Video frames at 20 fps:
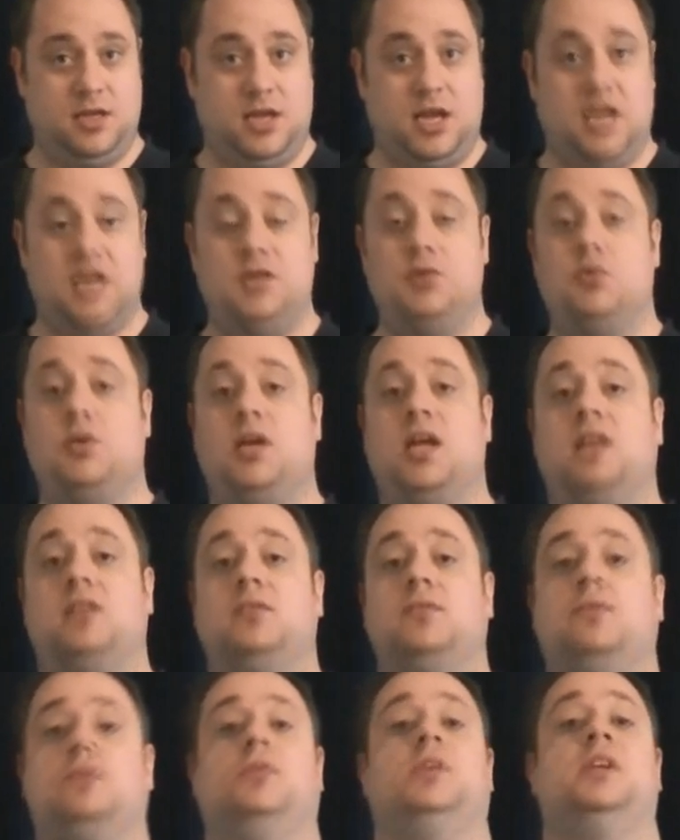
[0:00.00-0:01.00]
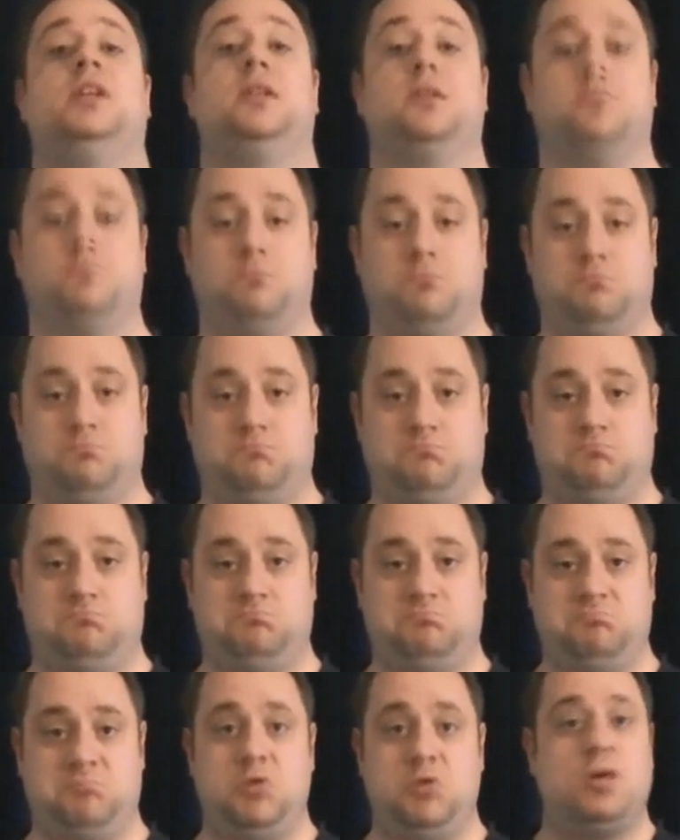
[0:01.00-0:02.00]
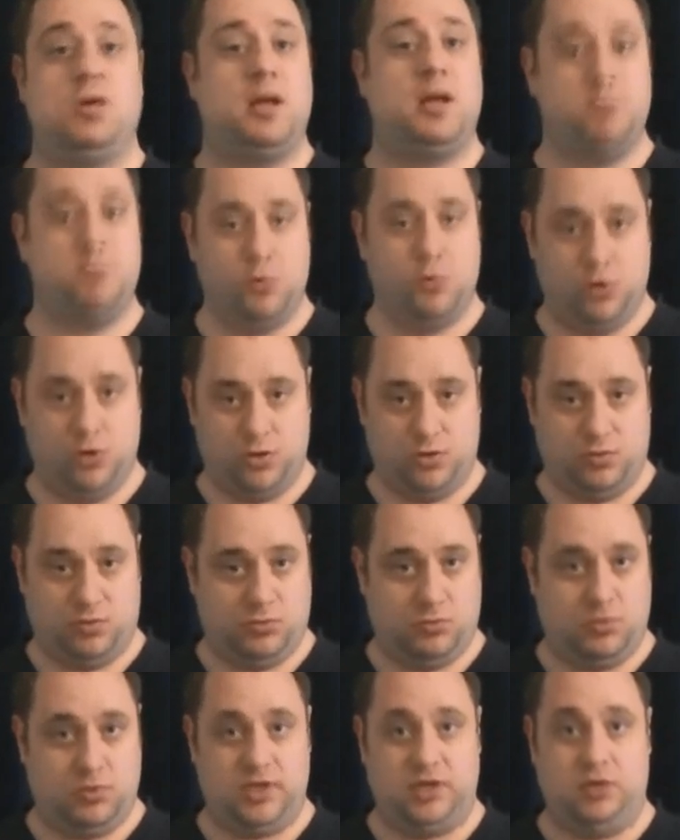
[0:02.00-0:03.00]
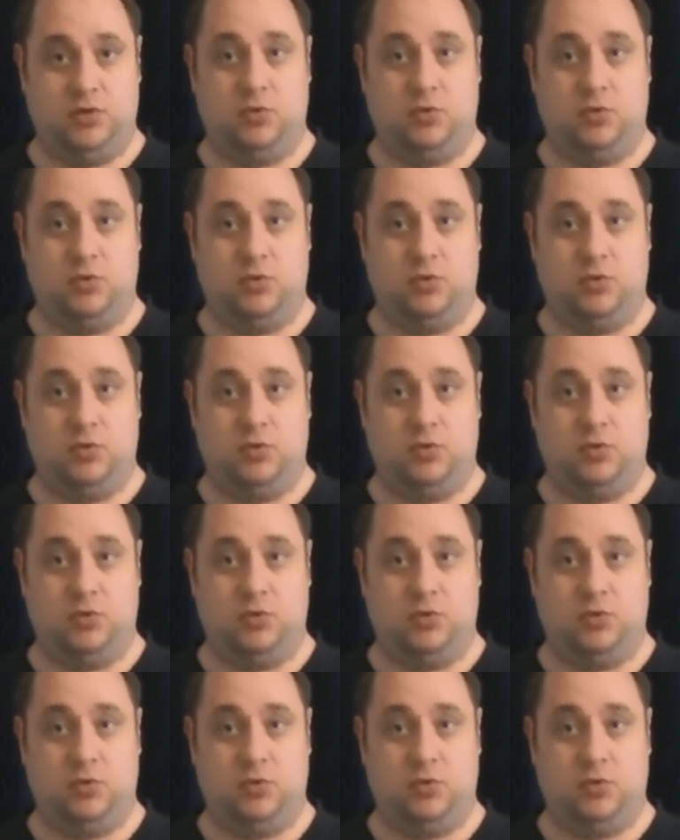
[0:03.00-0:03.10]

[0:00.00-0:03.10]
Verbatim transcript: and you get the freedom. You can murder when